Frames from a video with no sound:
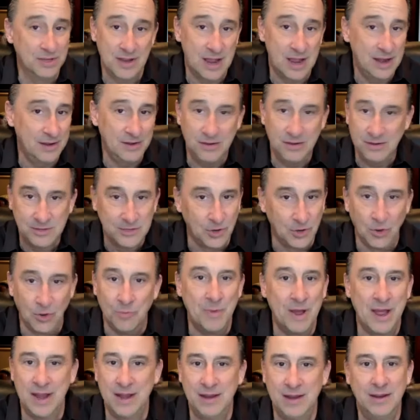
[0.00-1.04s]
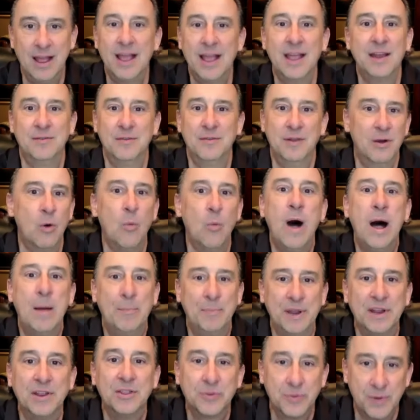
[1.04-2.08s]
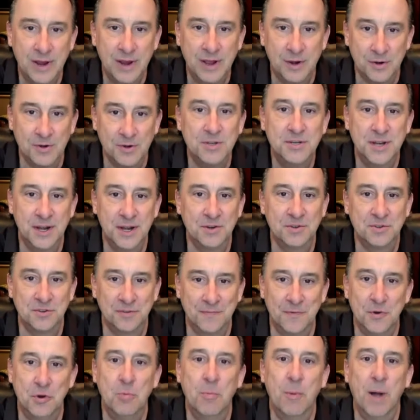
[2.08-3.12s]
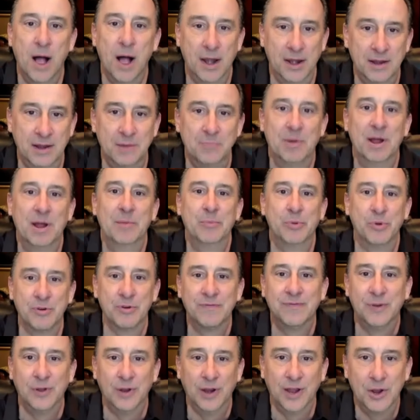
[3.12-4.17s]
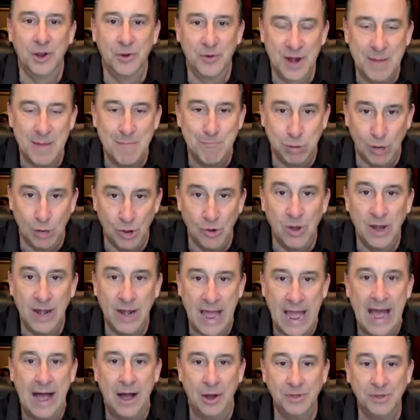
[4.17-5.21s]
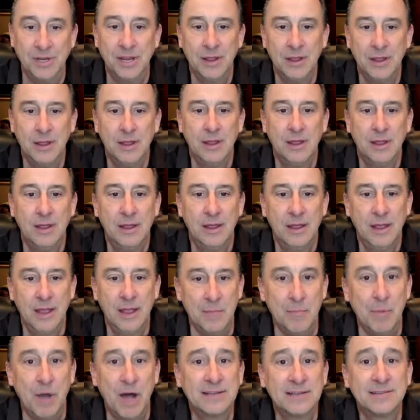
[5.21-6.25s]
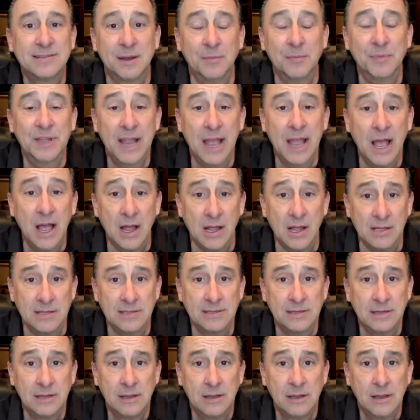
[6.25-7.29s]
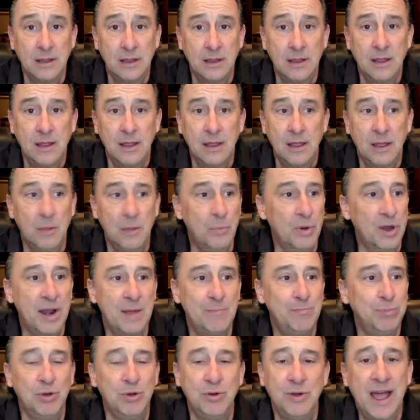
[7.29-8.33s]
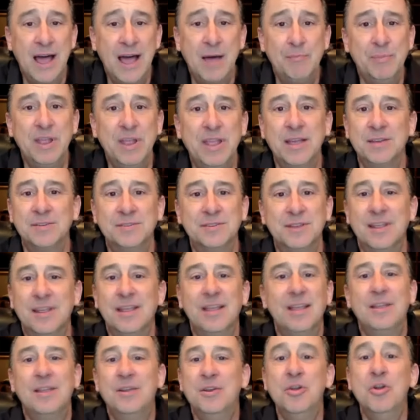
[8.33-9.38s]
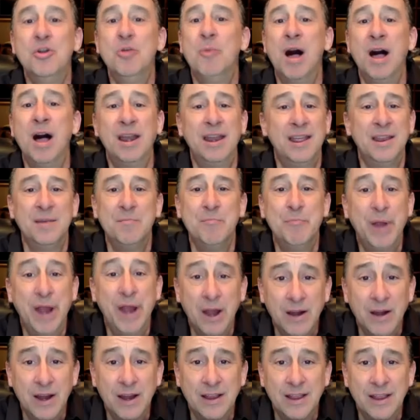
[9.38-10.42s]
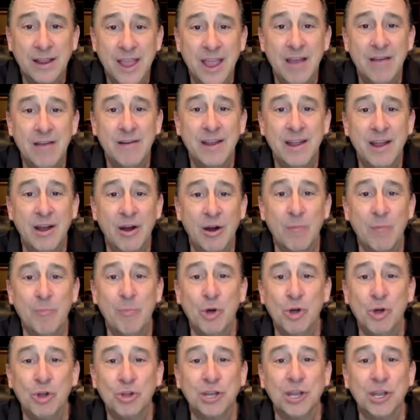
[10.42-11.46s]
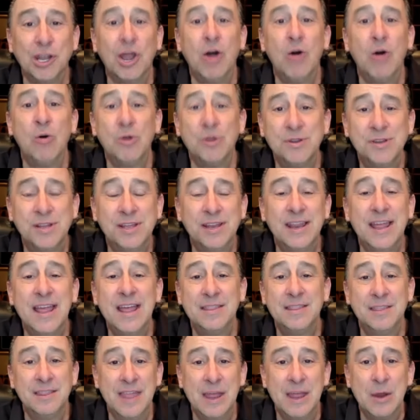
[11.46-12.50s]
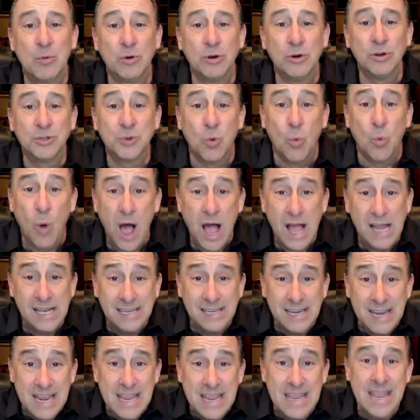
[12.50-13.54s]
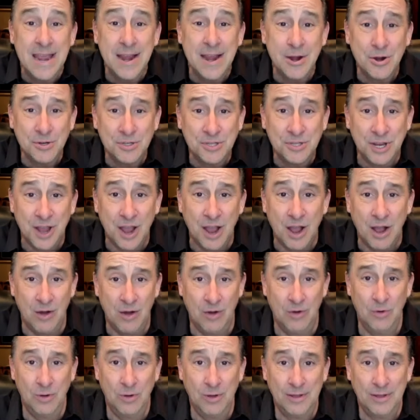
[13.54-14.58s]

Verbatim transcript: I sold my, I had a whopping 300 shares of Newmont in my portfolio and I blew it out yeah. and bought something else. But I blew it out because Newmont and Barrick Kerry are both lower today than they were 20 years ago.